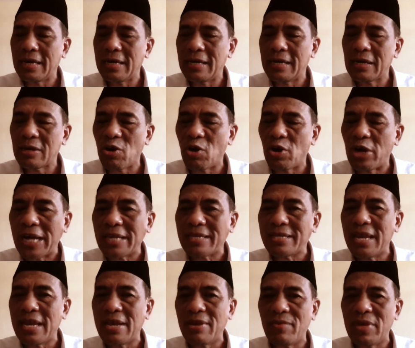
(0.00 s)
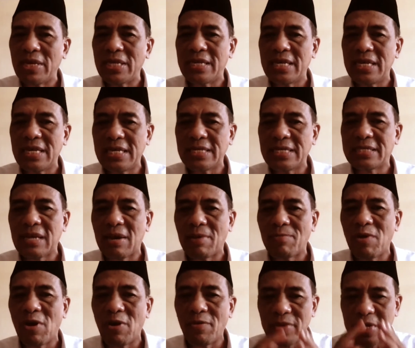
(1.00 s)
connecting with the some
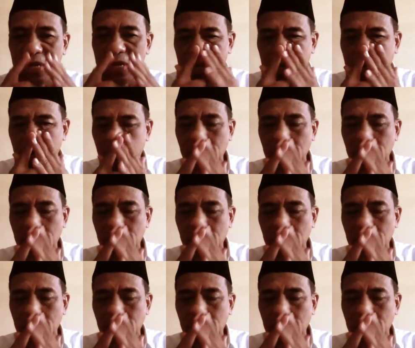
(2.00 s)
of the